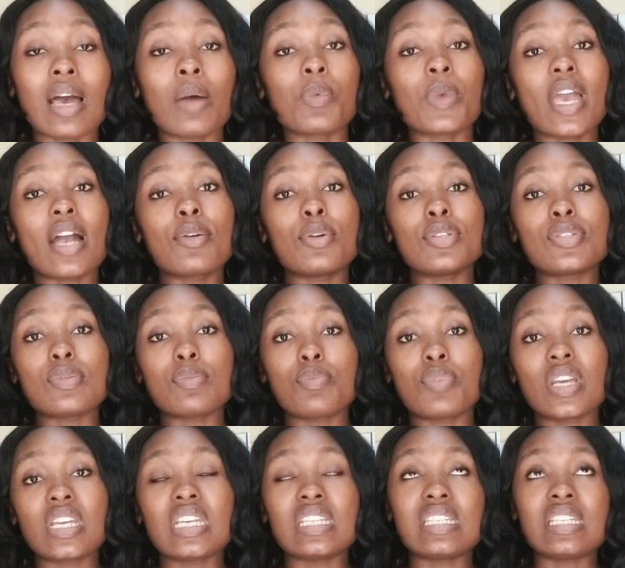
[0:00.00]
and we are going to
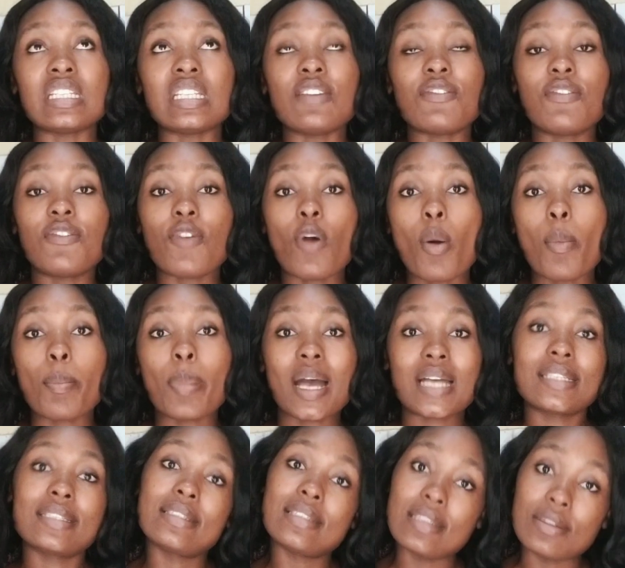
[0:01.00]
break it in a
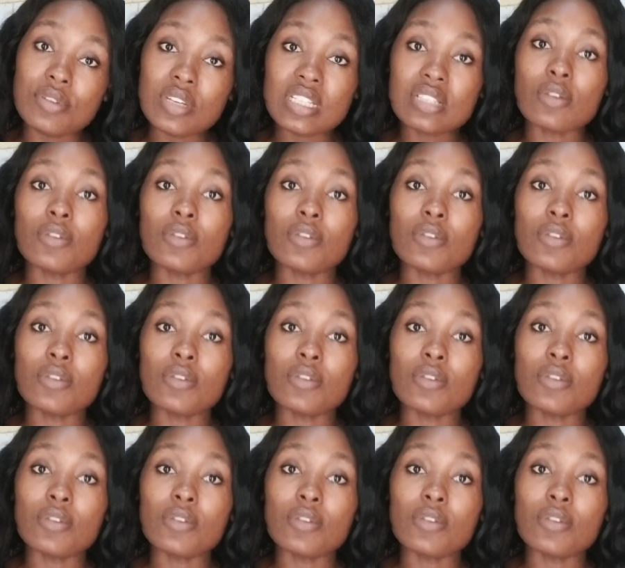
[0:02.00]
4-part series